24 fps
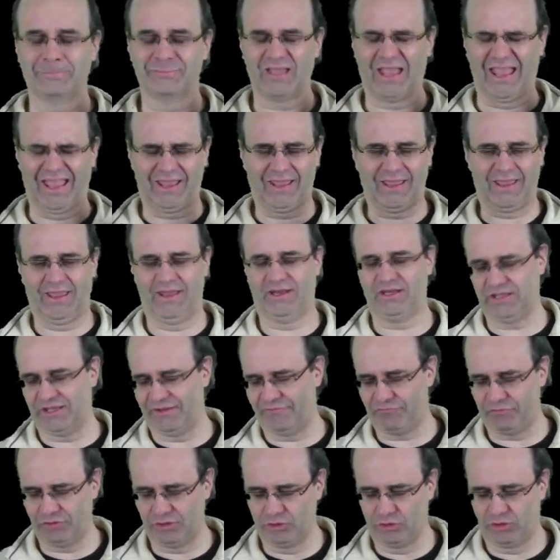And
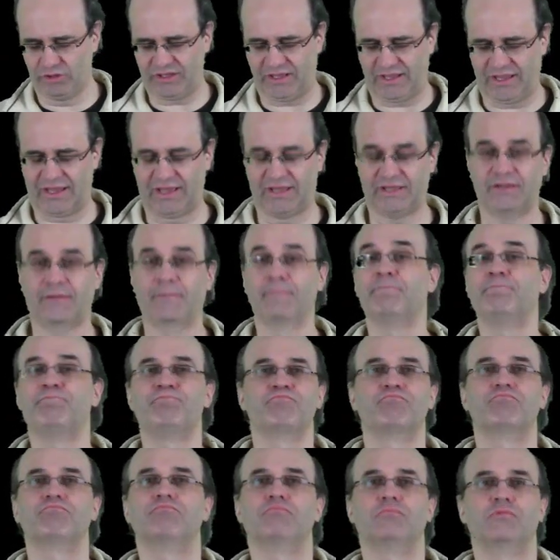if we look at
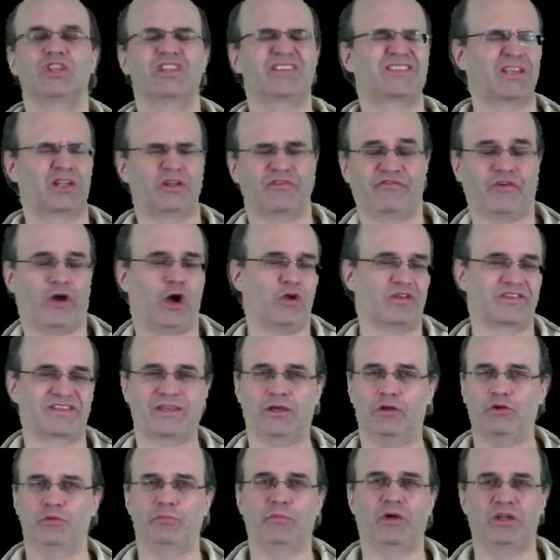the set of all
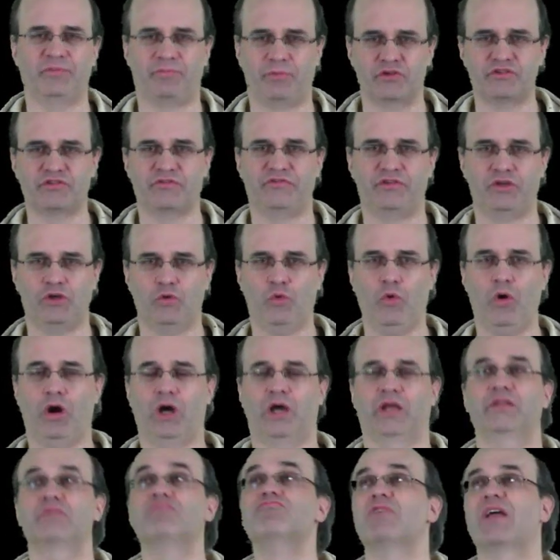scalar multiples of
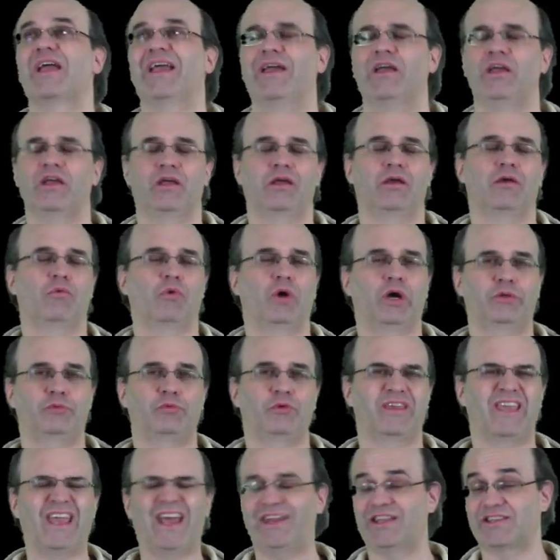u1, what we
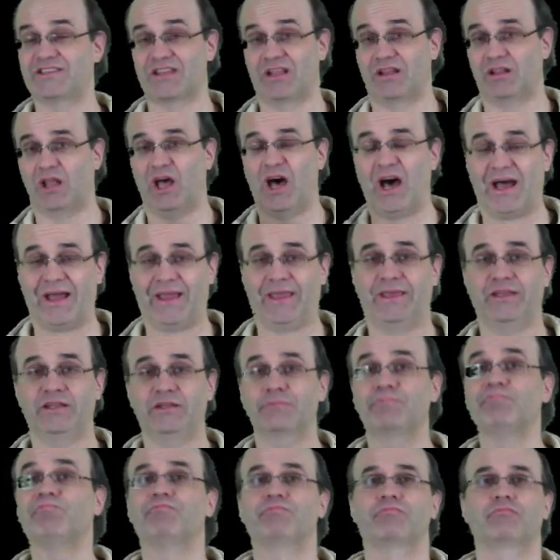get is a line
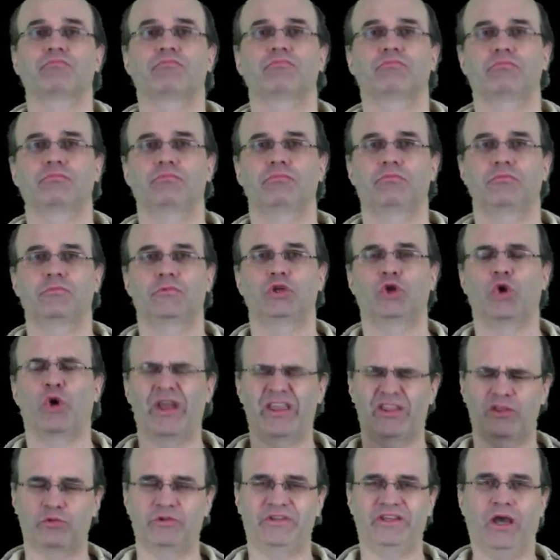
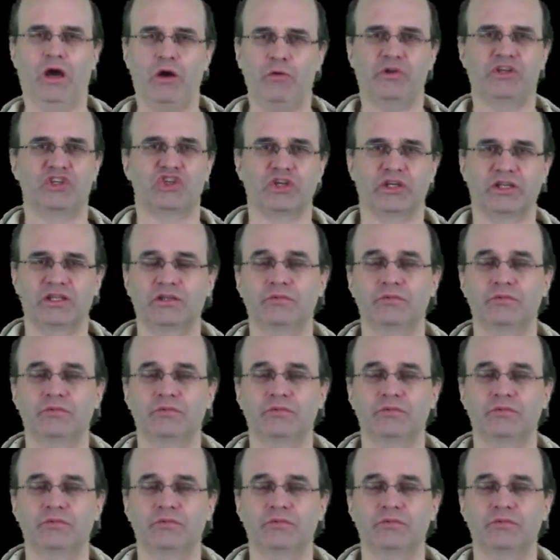going through the origin,